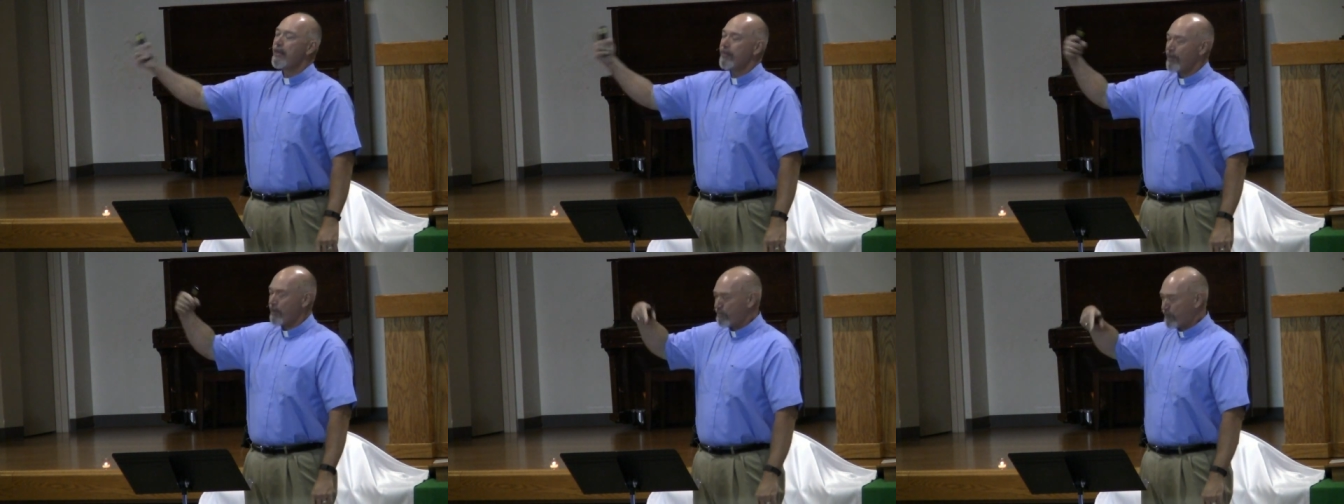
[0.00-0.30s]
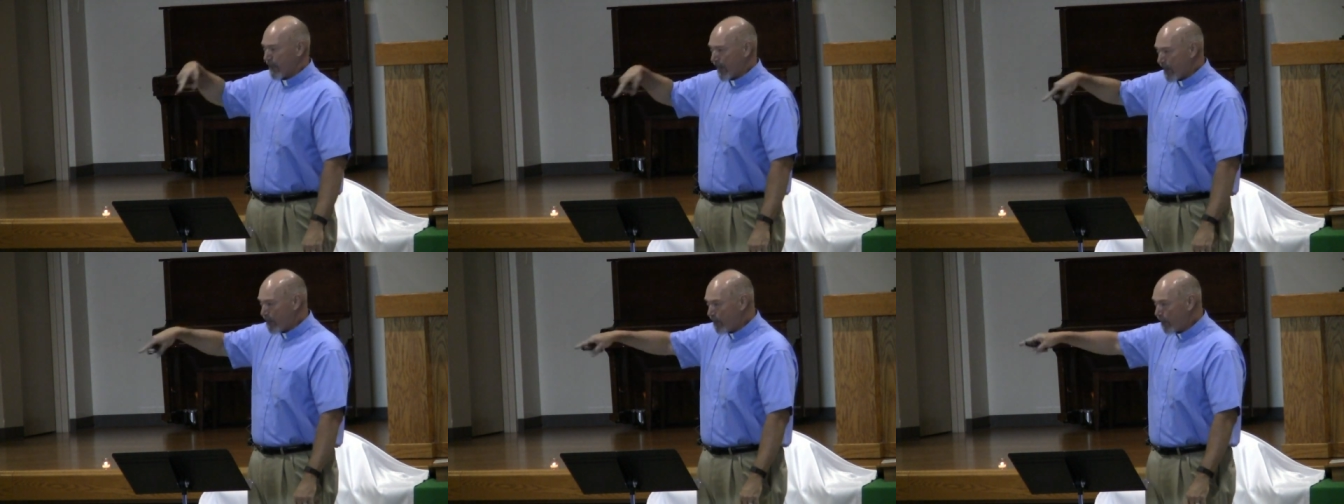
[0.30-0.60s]
the
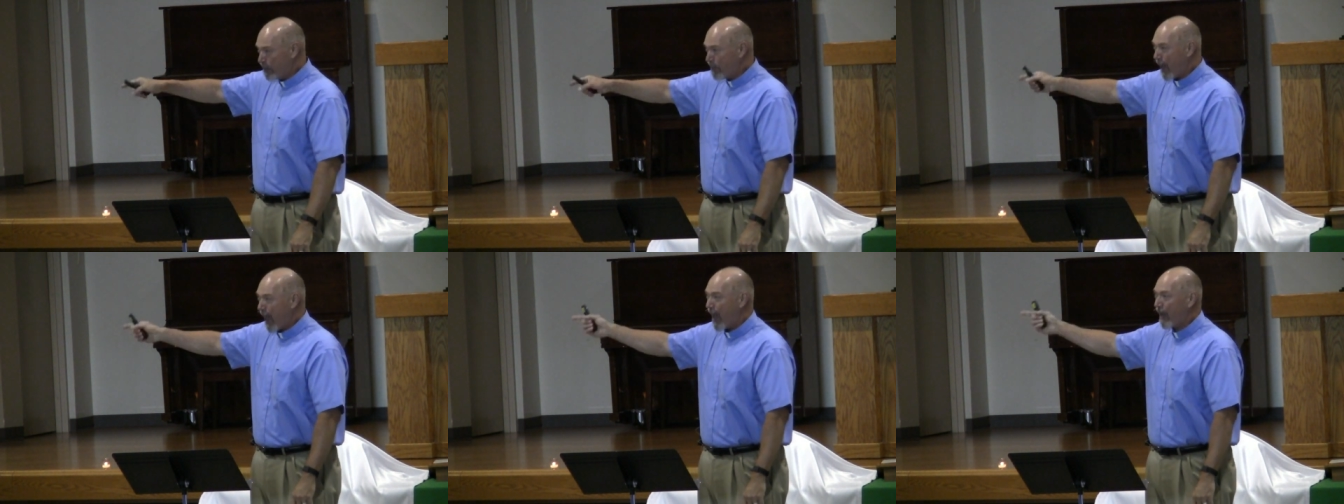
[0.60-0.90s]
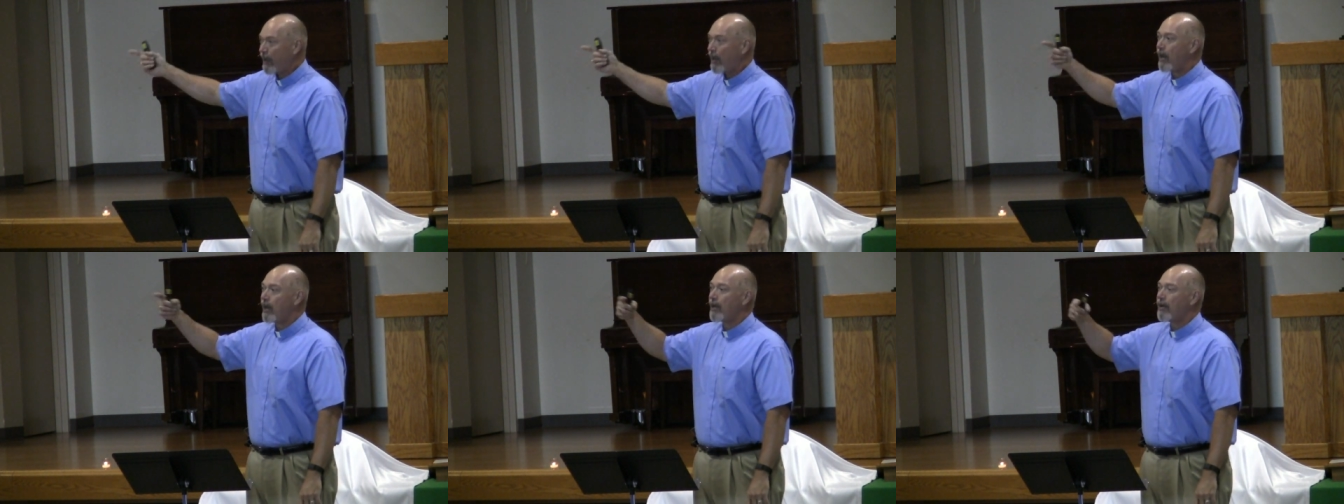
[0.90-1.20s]
people
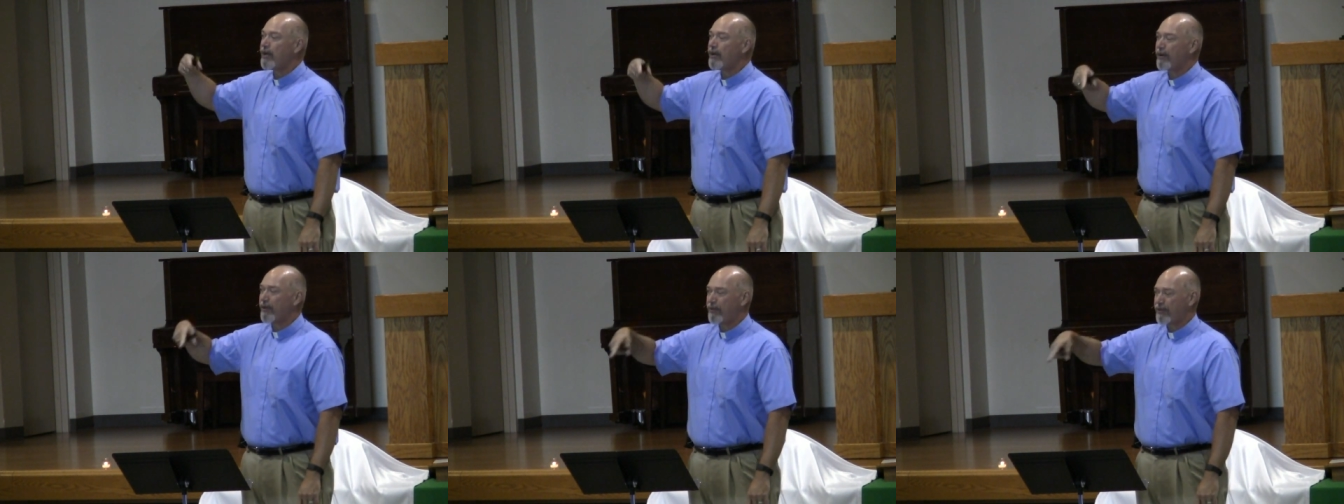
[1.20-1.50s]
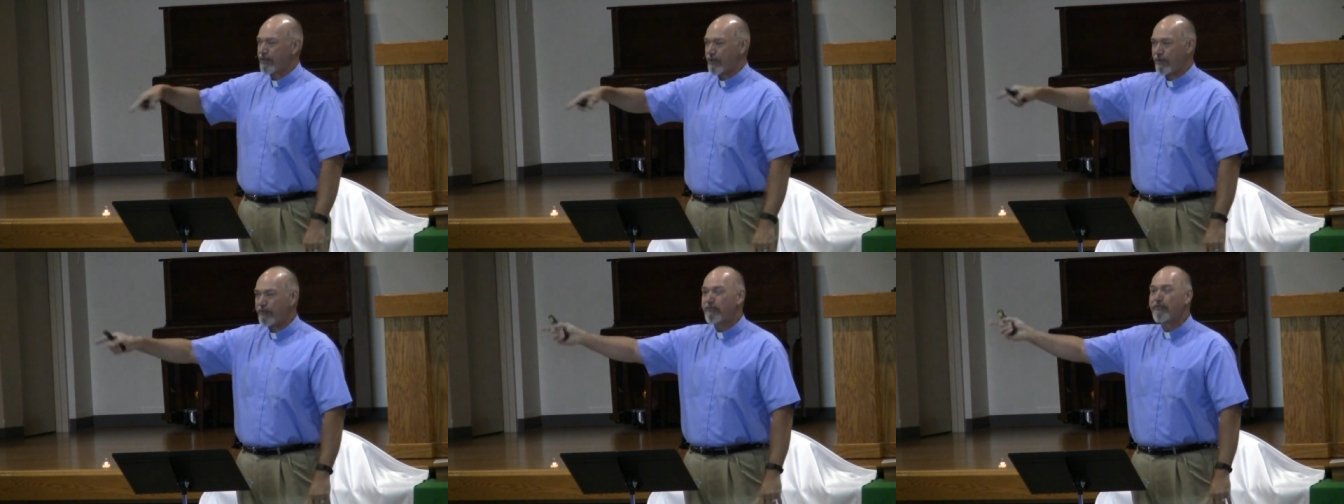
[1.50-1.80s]
back on
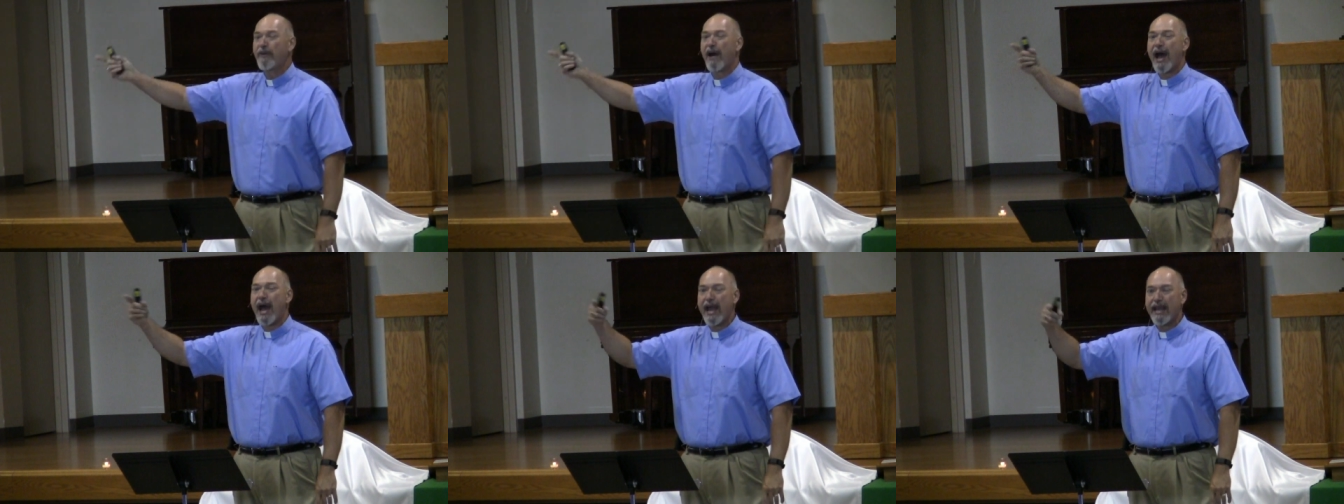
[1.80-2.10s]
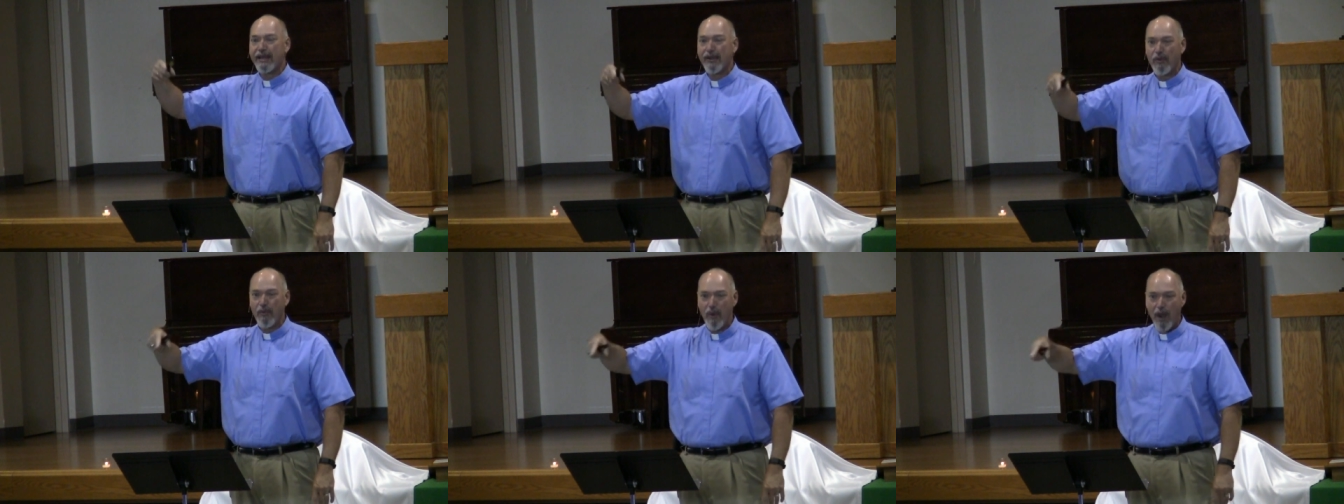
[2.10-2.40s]
earth to
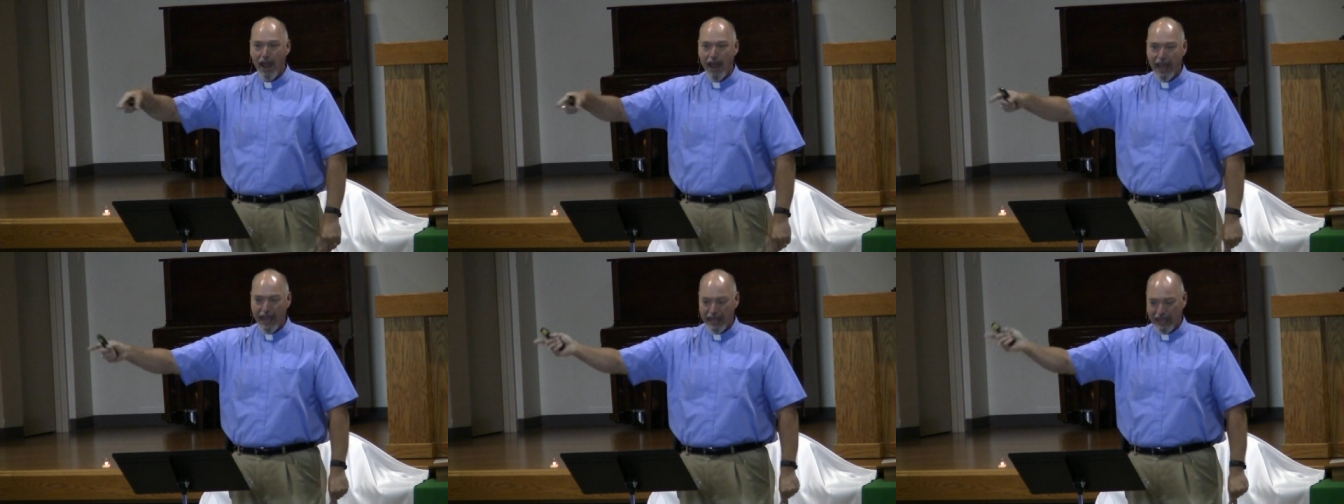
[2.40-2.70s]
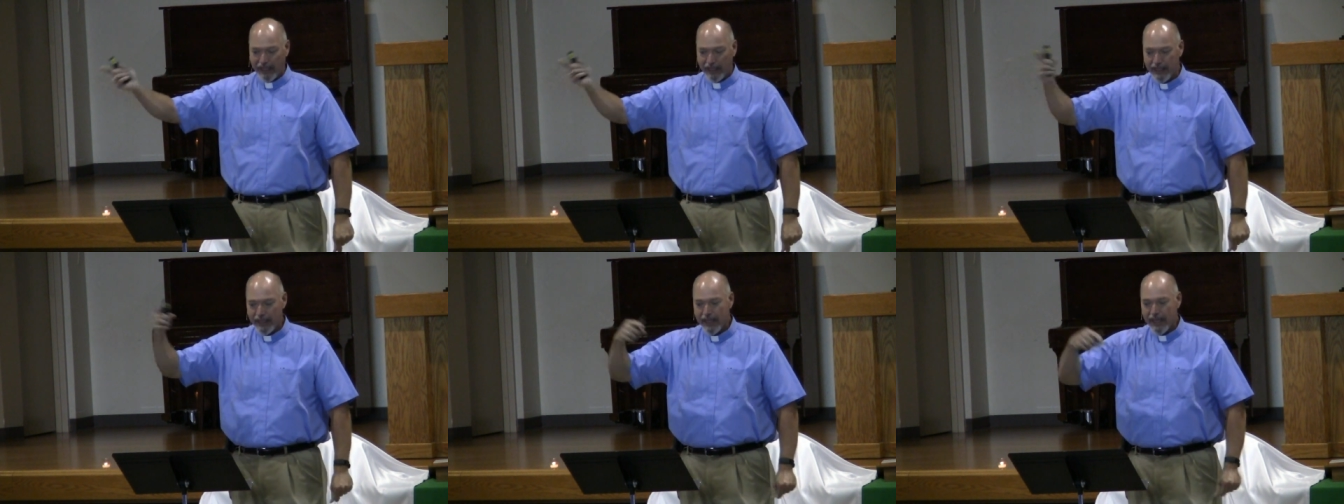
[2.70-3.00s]
find a
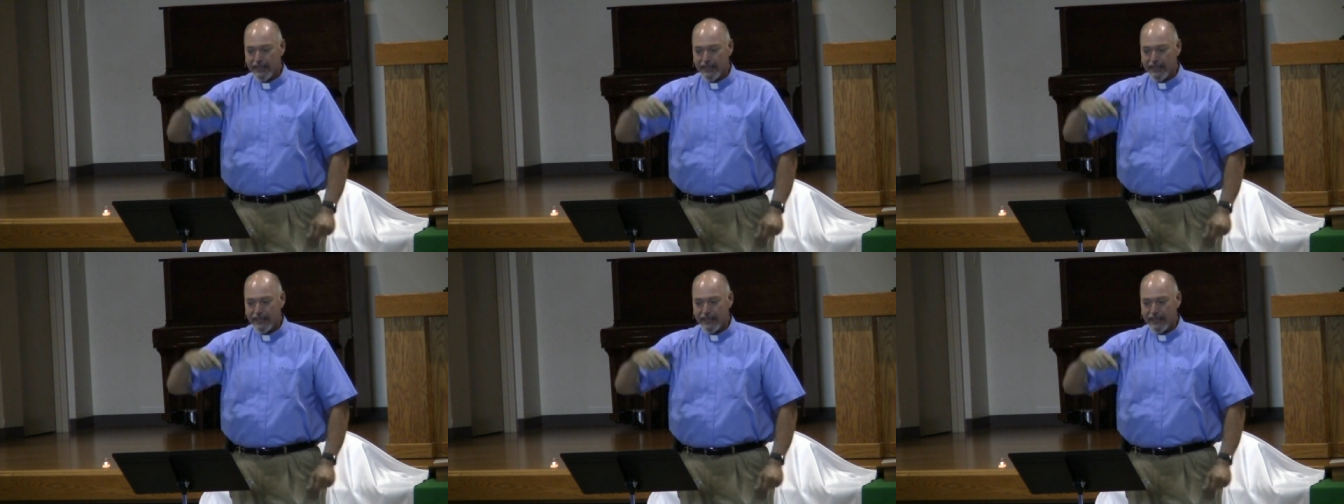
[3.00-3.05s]
way